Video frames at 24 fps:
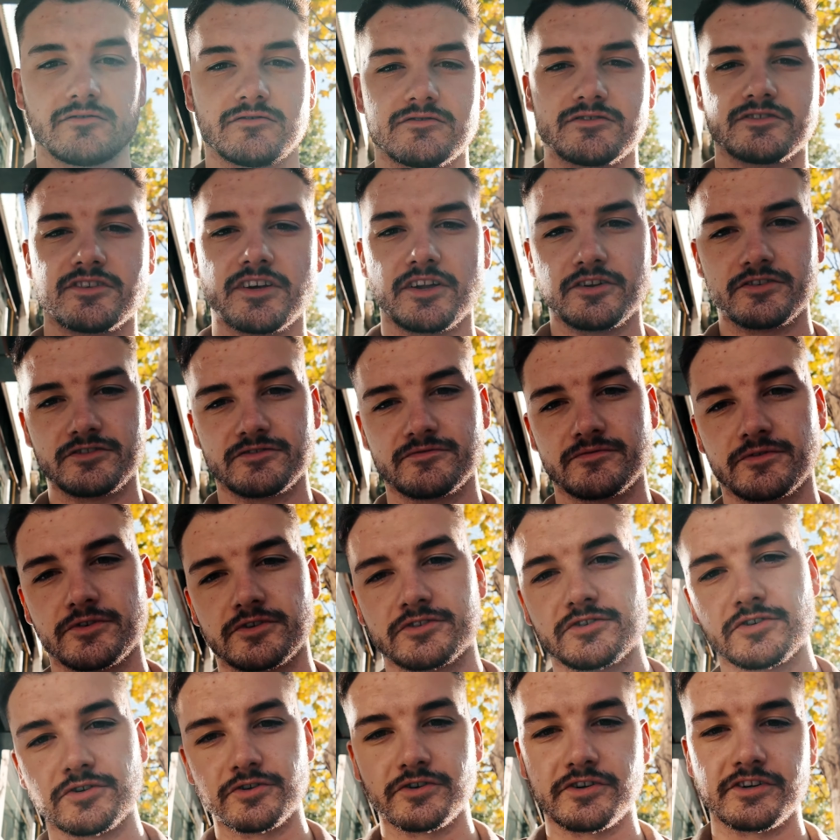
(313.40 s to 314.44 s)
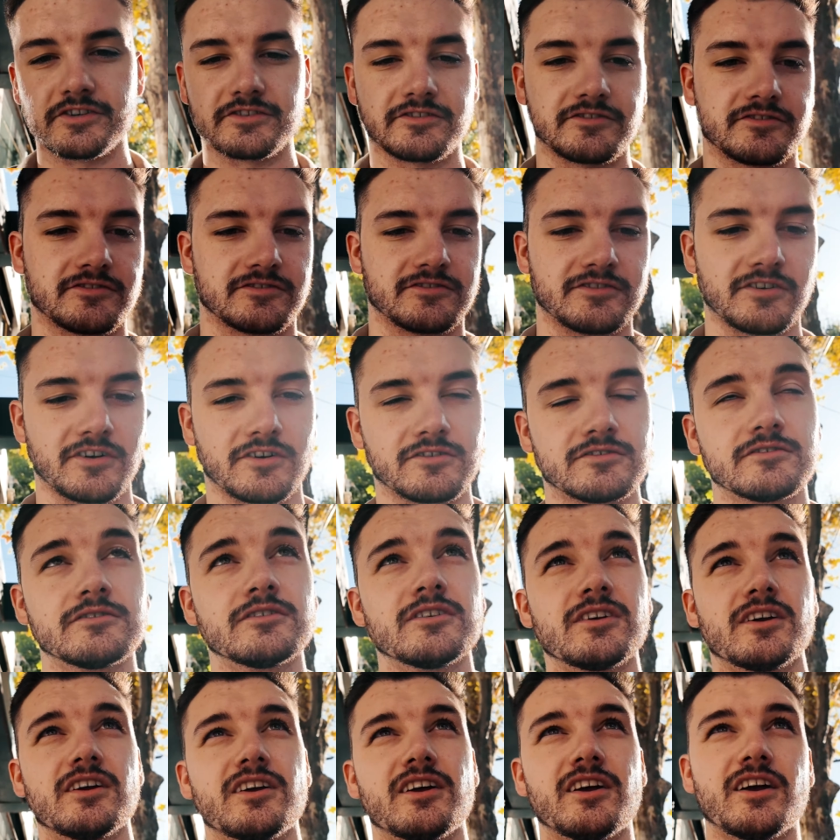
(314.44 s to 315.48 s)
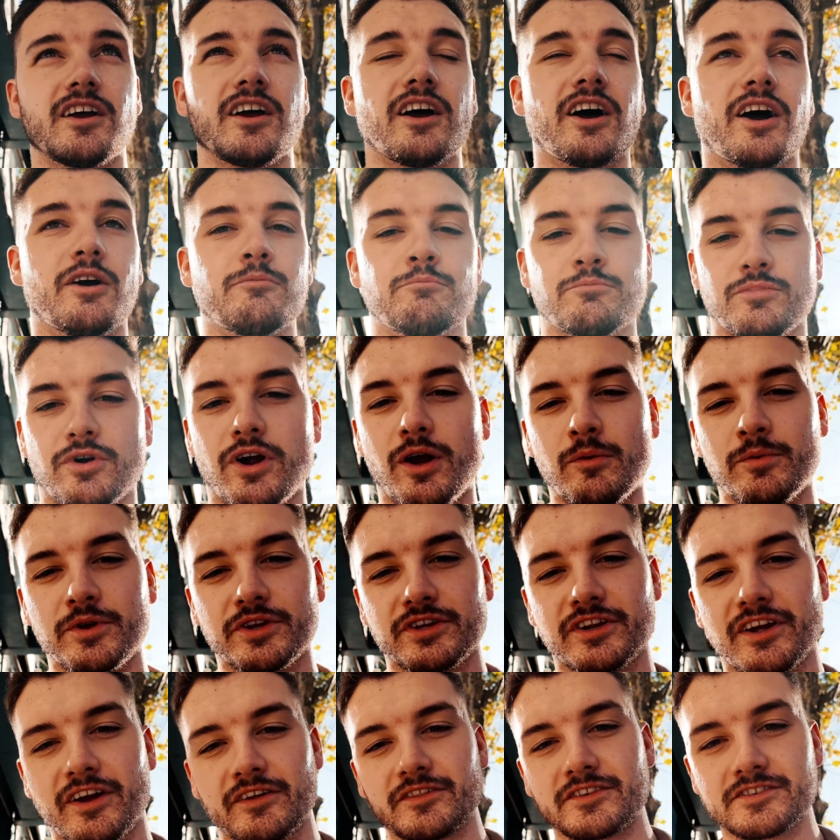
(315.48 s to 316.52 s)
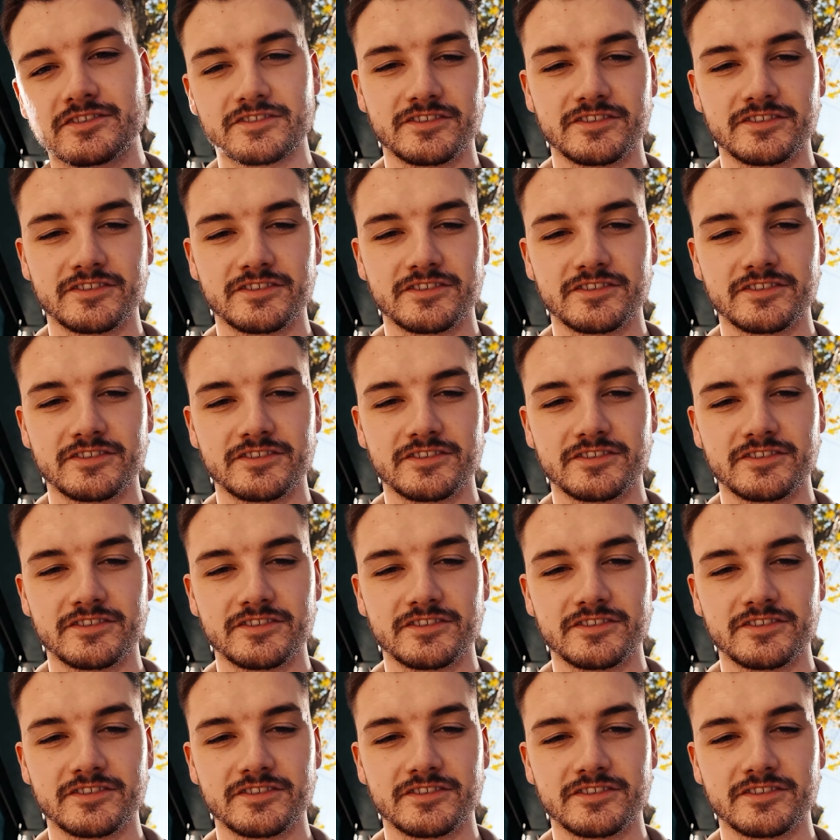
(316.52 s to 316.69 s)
said it's for tourists, so I'm probably gonna have the